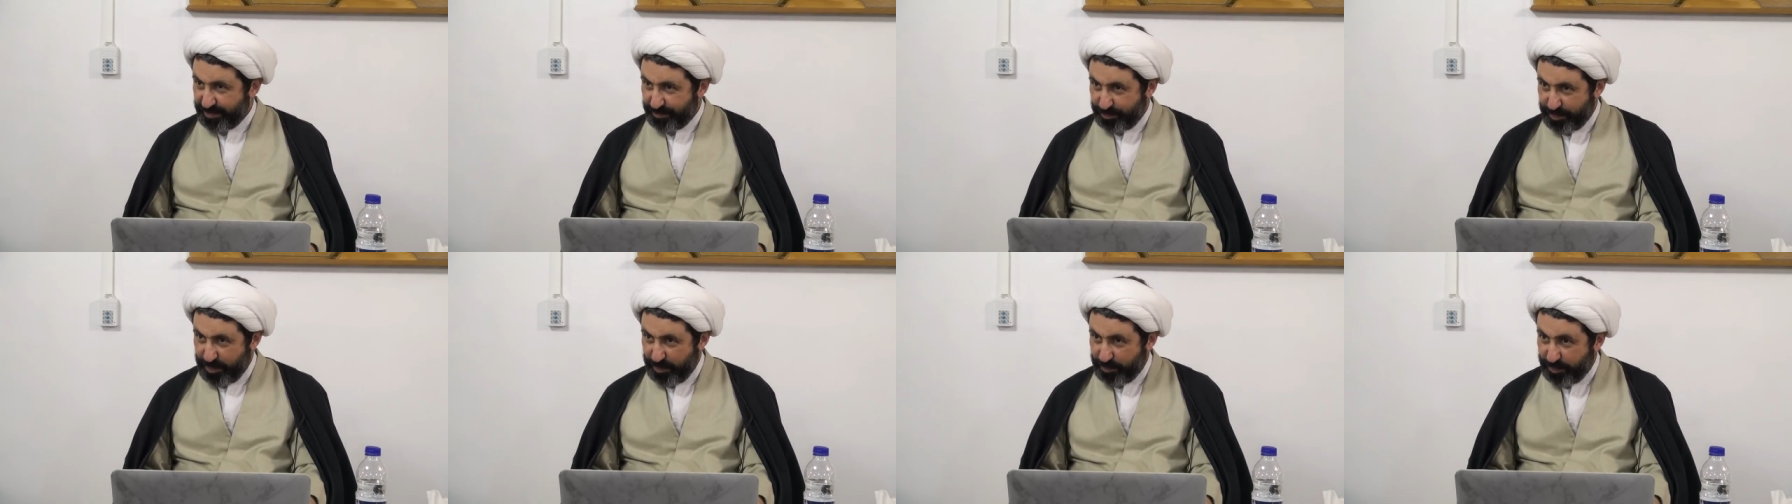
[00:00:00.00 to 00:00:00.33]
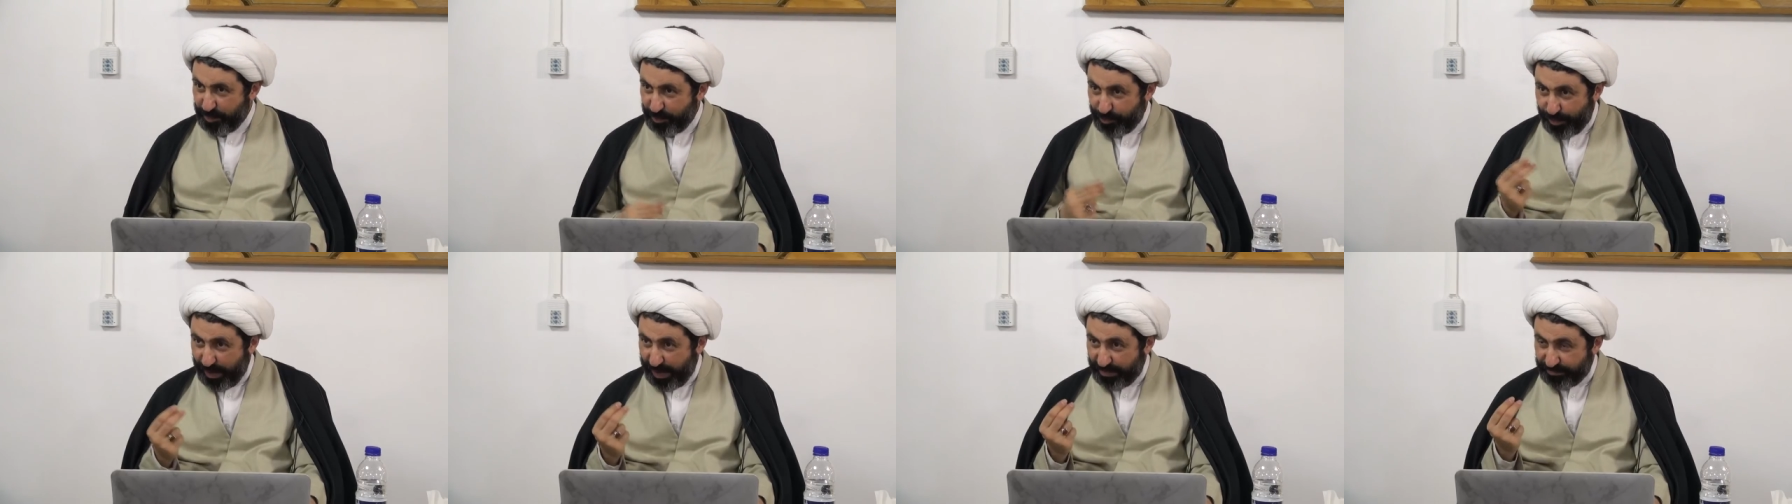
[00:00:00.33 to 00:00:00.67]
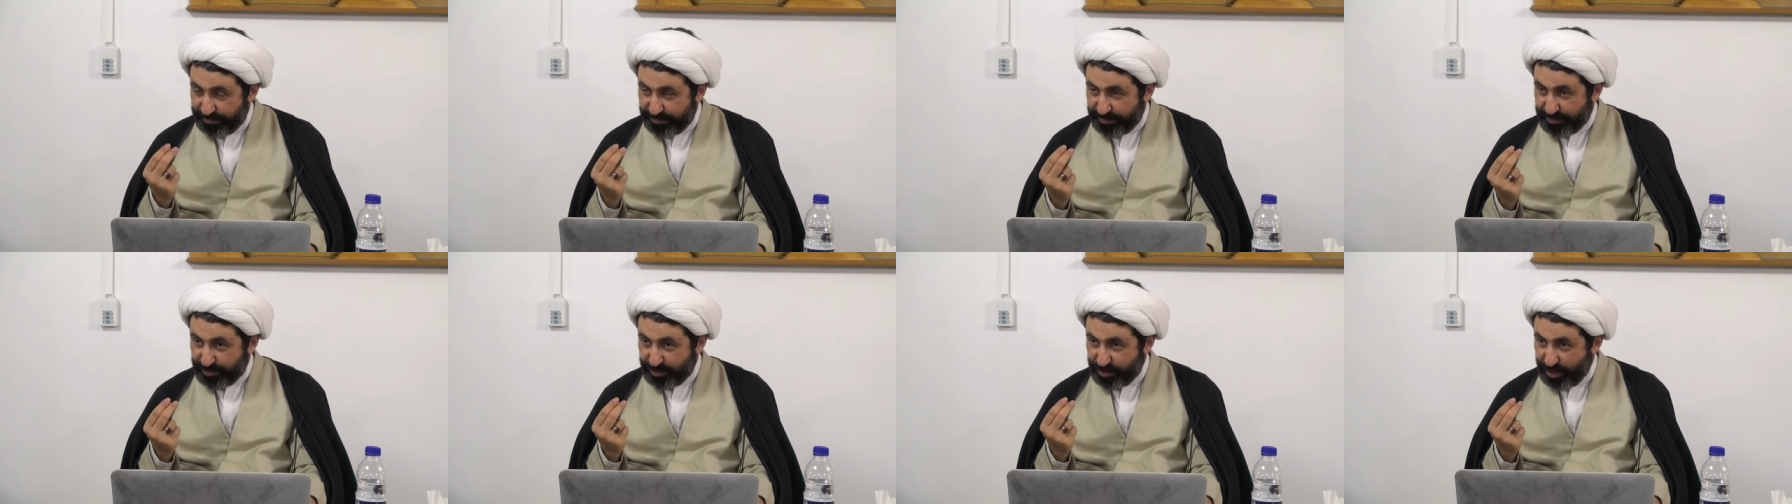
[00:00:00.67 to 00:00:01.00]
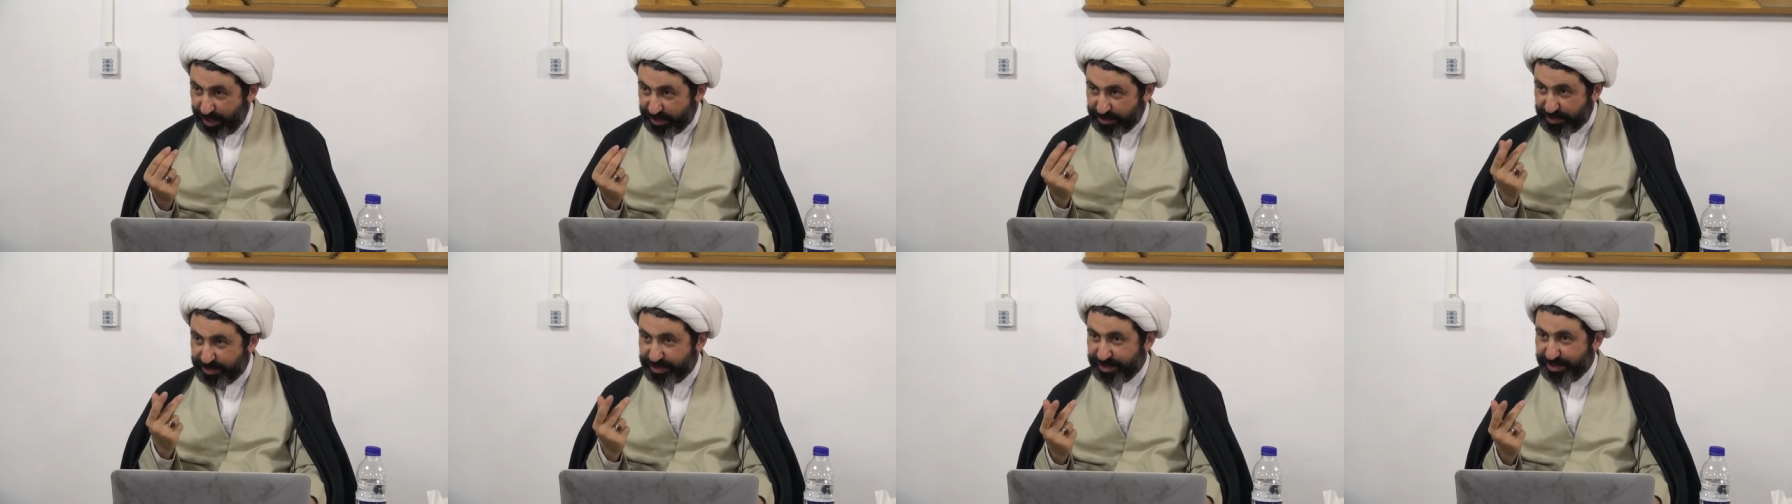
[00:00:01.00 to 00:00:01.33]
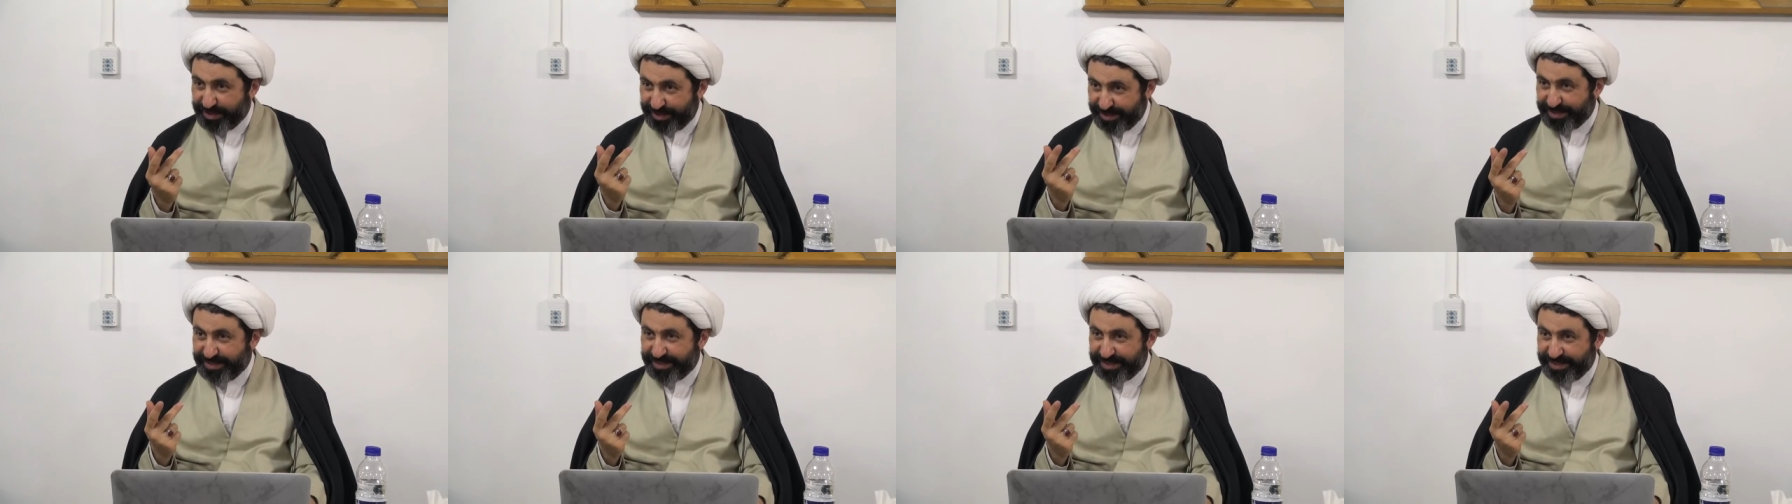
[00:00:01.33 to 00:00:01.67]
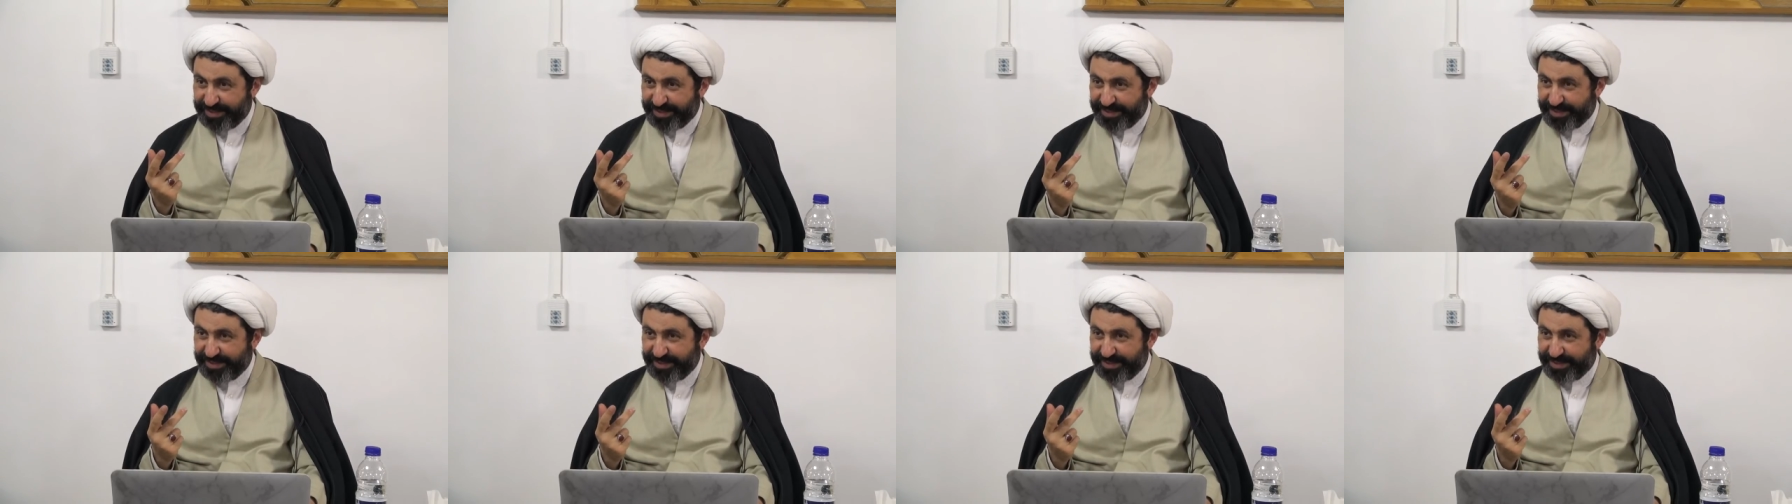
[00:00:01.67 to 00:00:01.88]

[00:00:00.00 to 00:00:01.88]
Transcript: people who have justice.